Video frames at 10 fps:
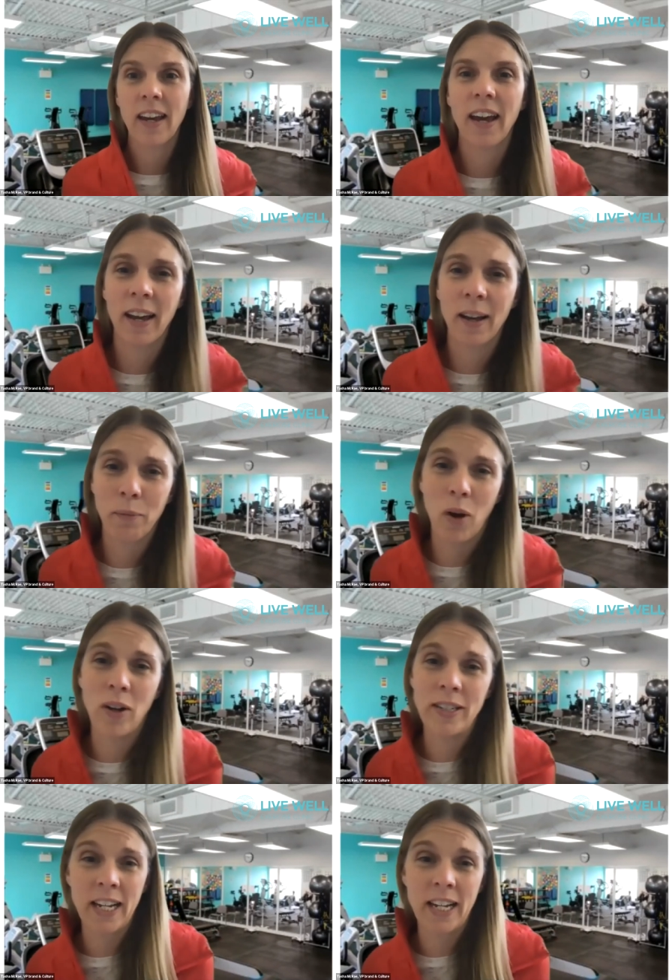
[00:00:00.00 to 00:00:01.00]

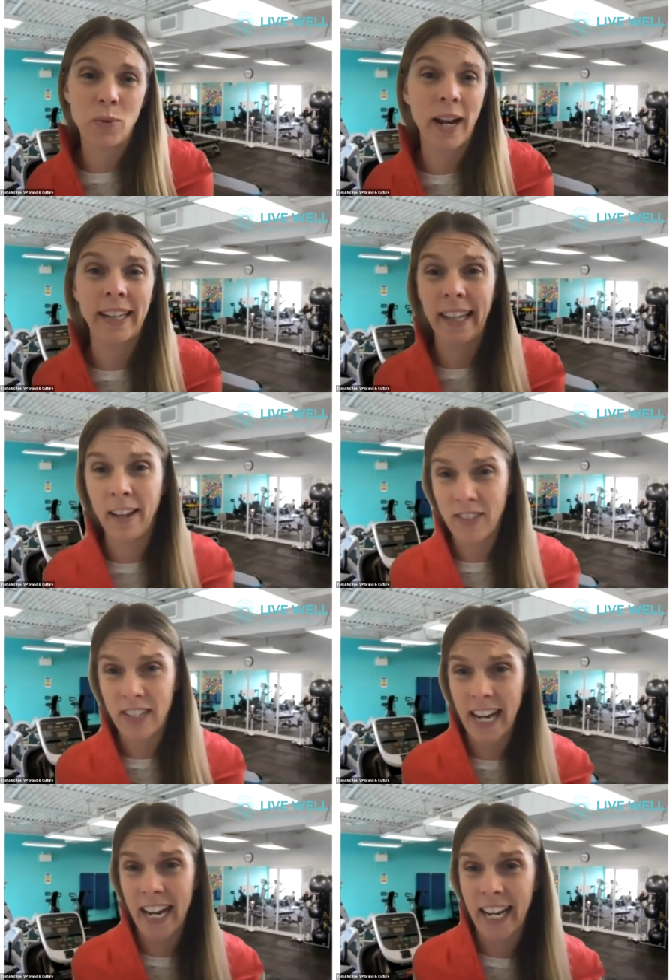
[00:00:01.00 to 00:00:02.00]
on days when I'd love to
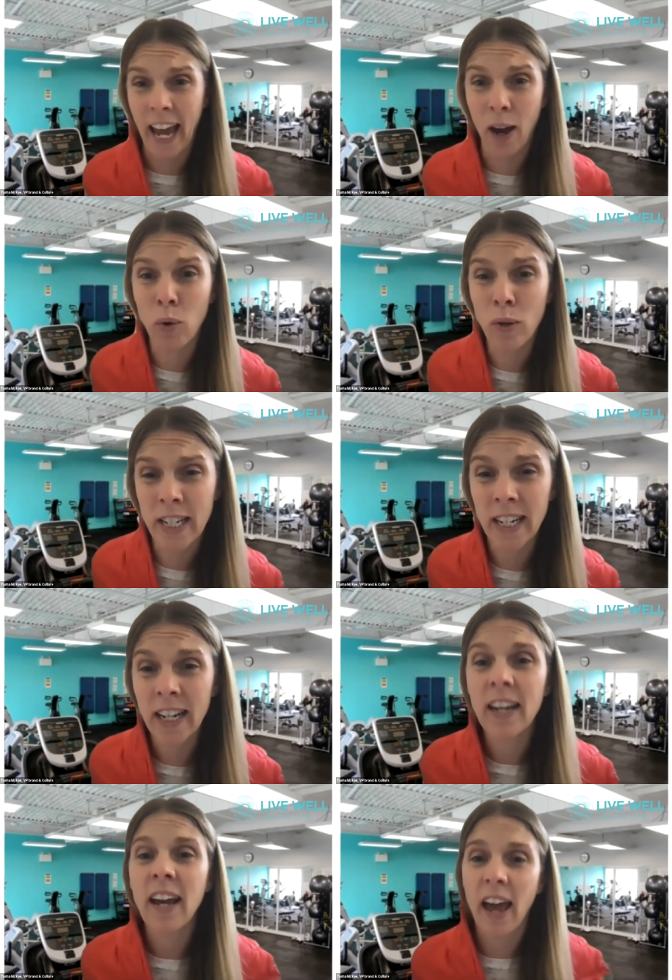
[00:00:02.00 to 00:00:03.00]
take out
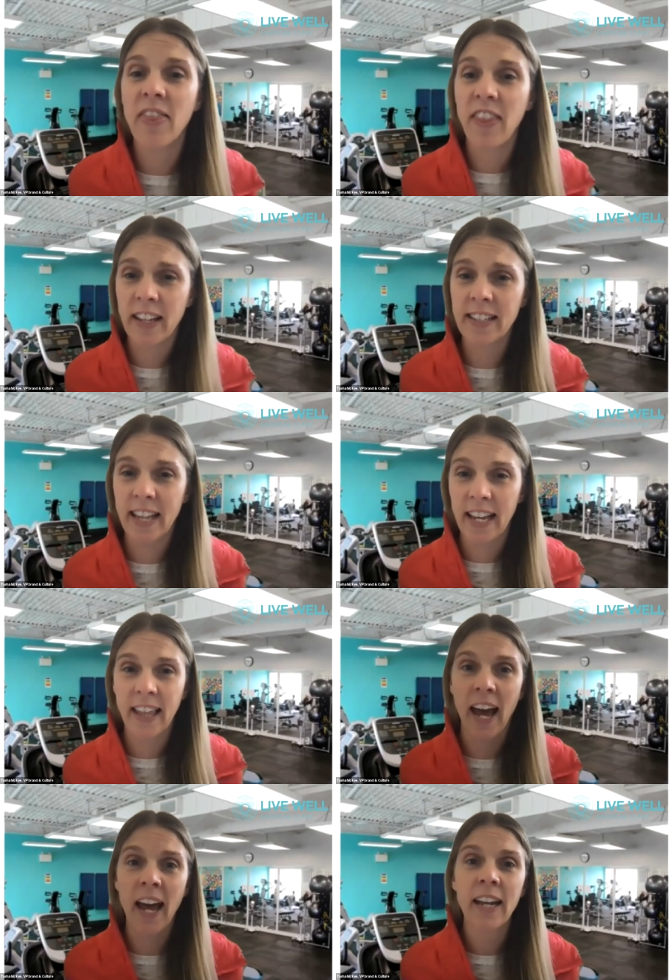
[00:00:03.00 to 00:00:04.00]
and things like
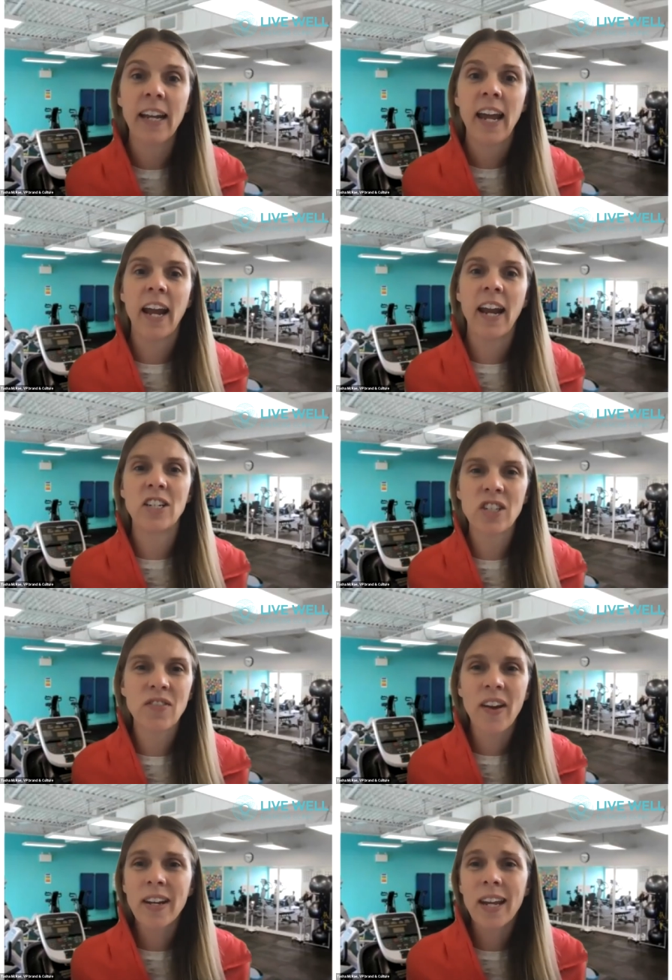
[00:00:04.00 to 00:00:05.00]
that. And I just
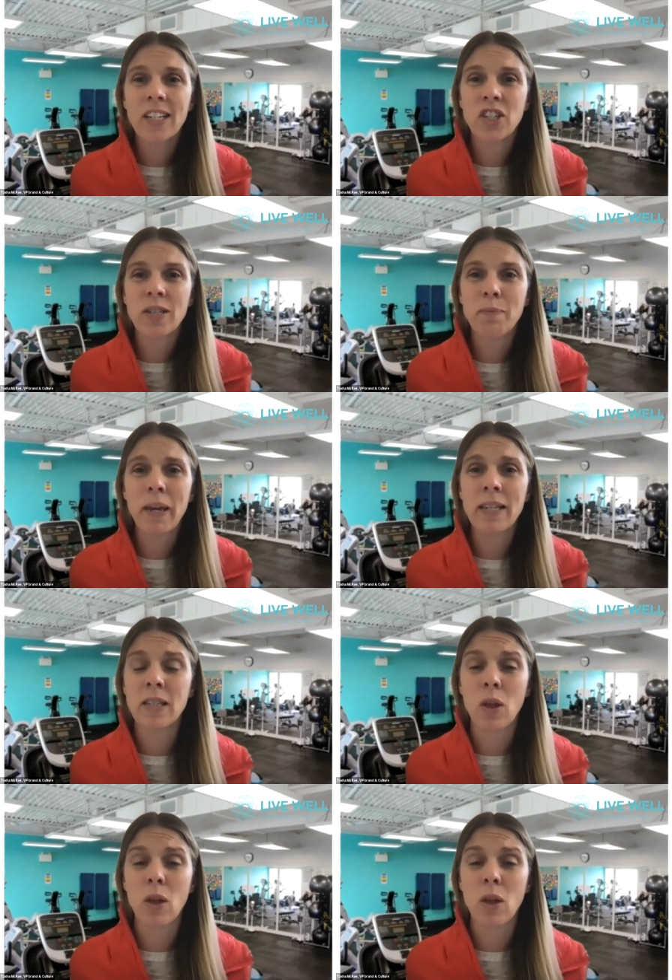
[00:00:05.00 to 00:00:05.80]
find it just makes the